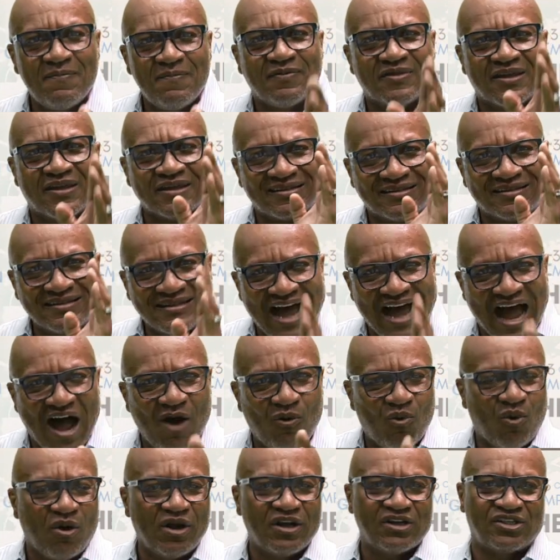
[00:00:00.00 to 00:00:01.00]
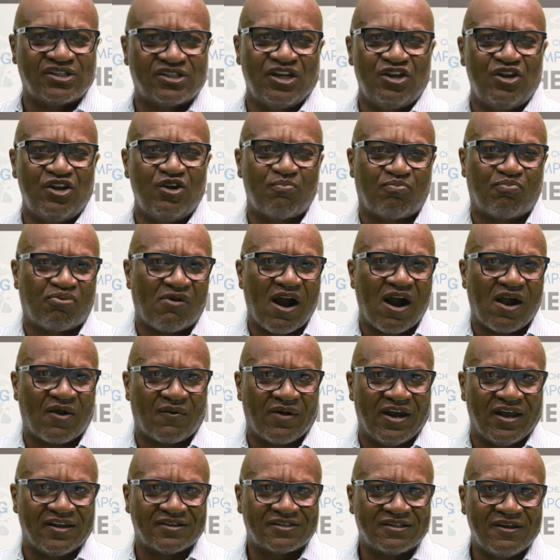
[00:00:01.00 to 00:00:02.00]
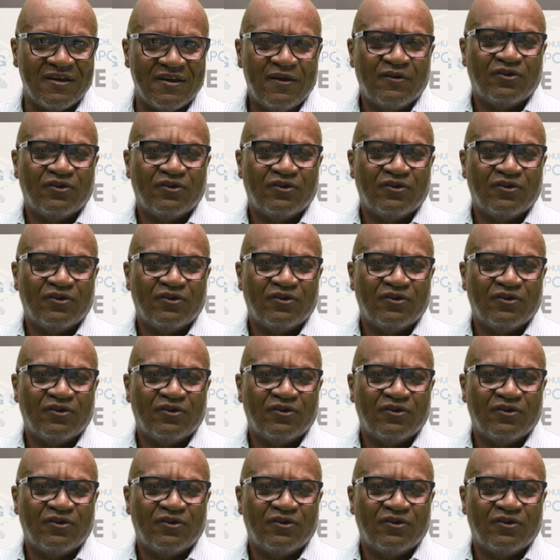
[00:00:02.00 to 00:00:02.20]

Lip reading: does not want to see you progress.